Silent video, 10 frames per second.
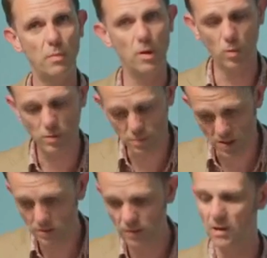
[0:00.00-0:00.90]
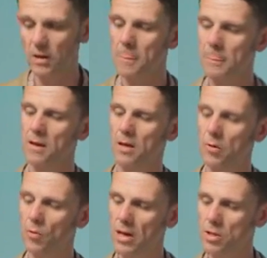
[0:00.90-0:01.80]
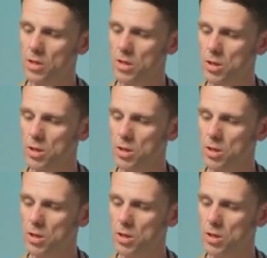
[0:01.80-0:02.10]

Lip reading: but more specifically in relation